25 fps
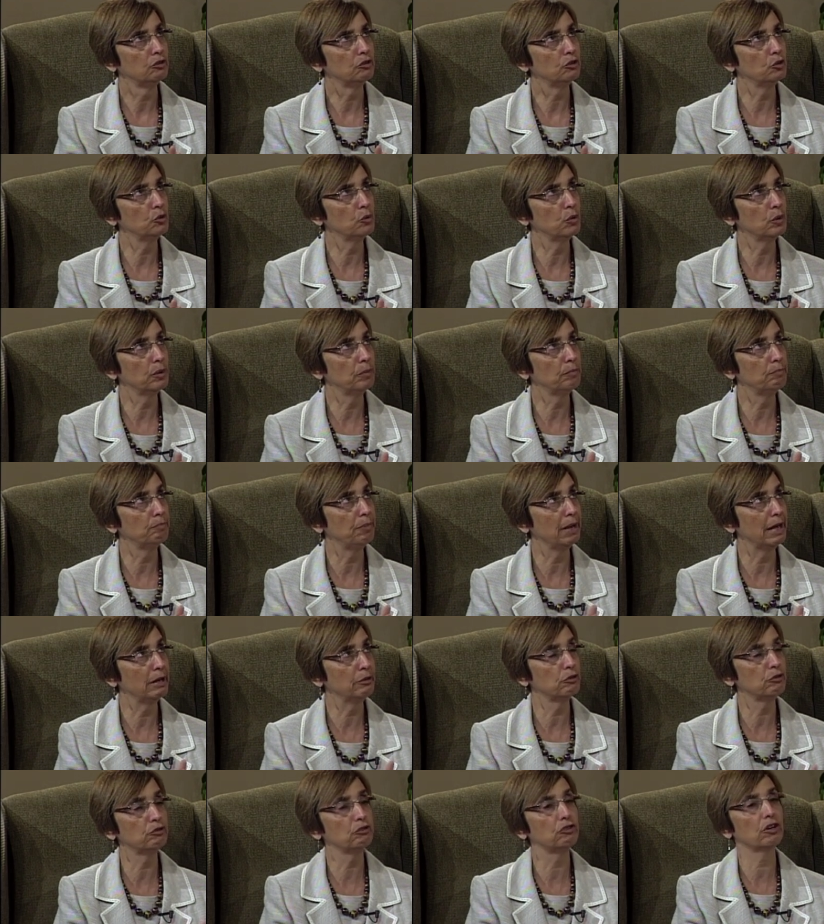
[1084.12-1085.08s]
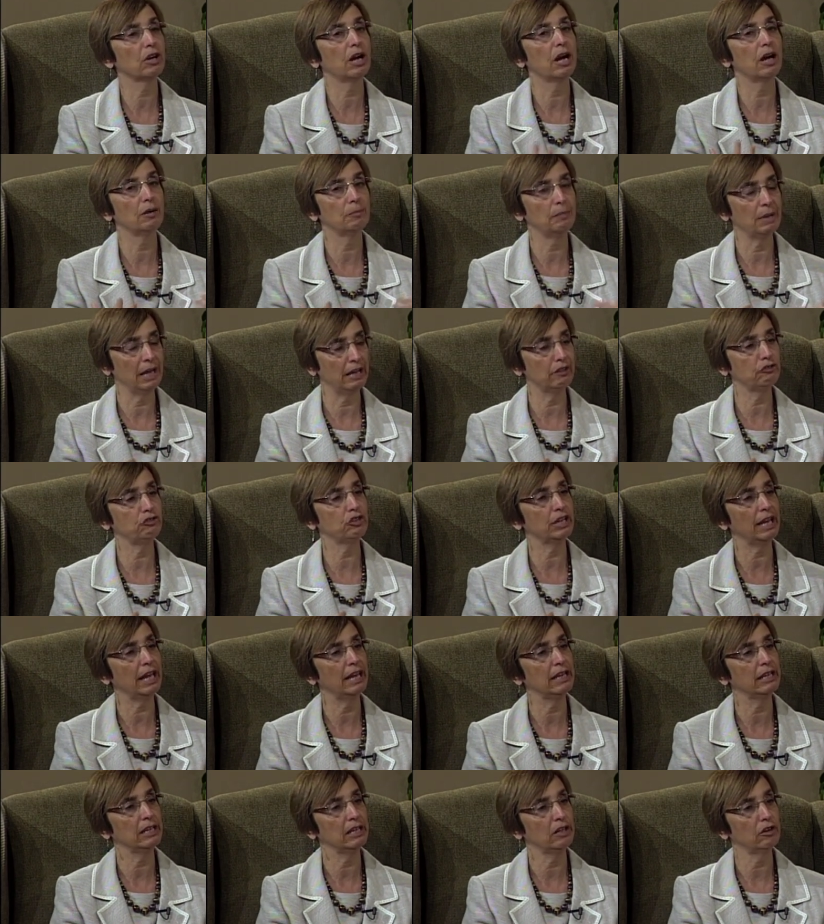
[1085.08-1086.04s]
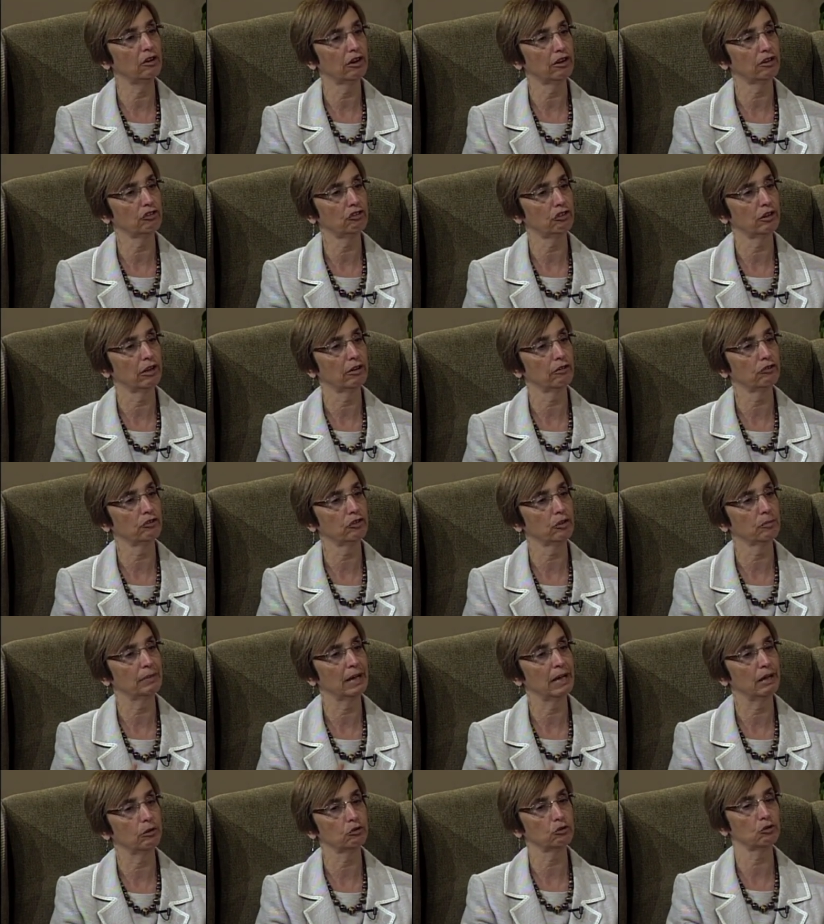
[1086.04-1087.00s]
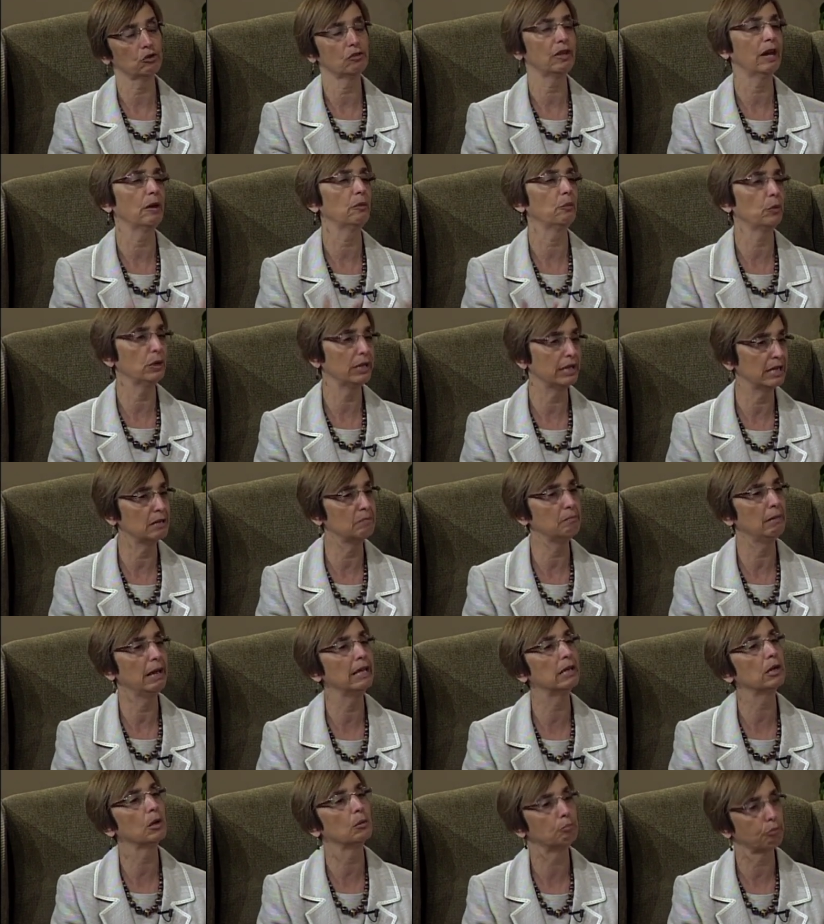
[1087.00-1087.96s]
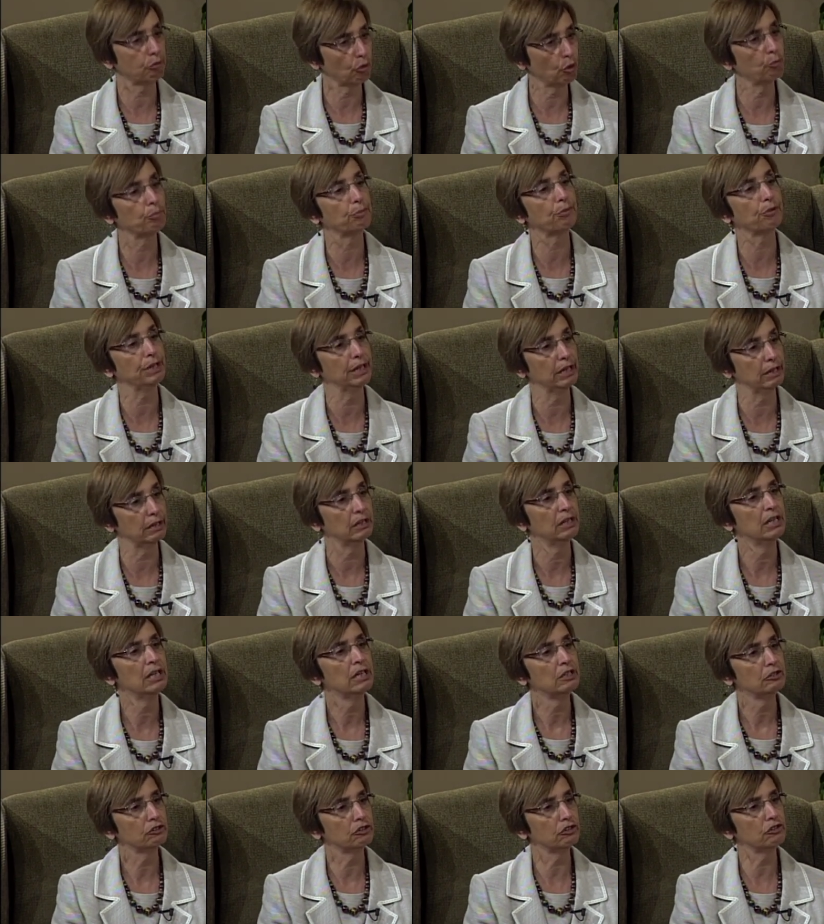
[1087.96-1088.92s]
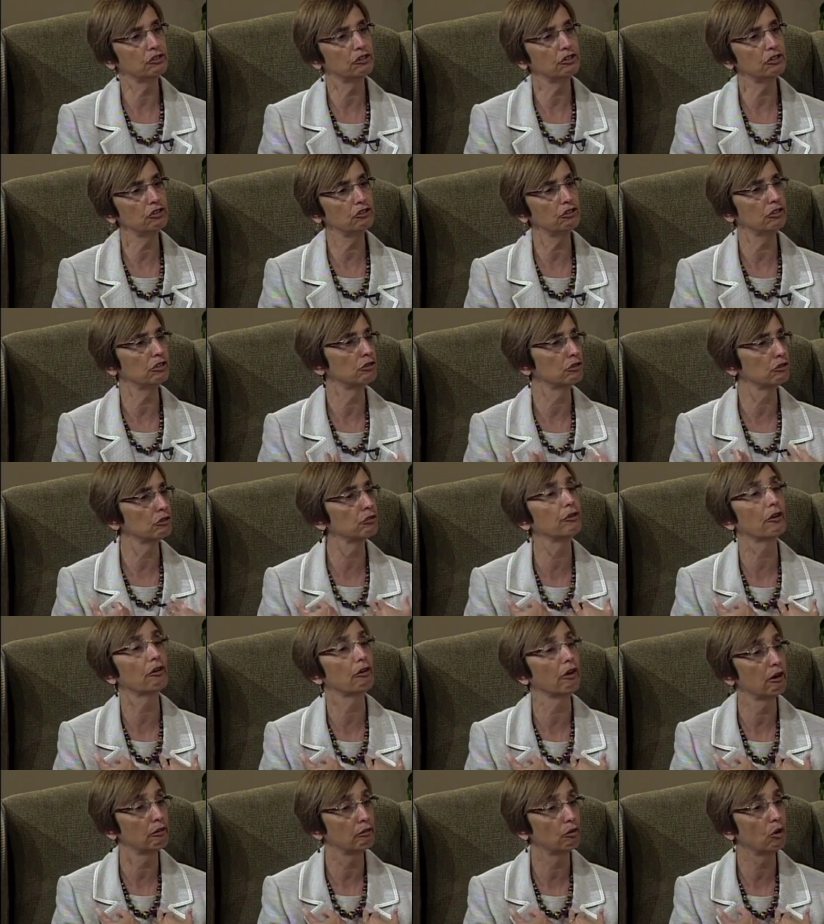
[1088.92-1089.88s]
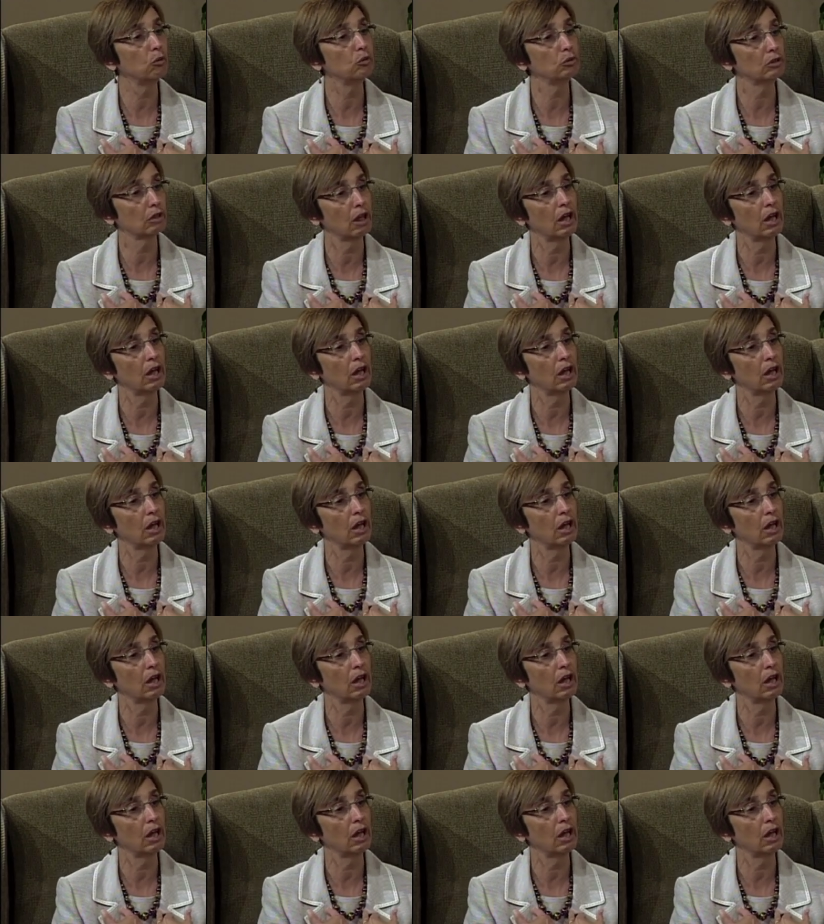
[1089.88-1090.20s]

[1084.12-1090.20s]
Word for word: do a better job educating ourselves about so that we can make appropriate decisions for our own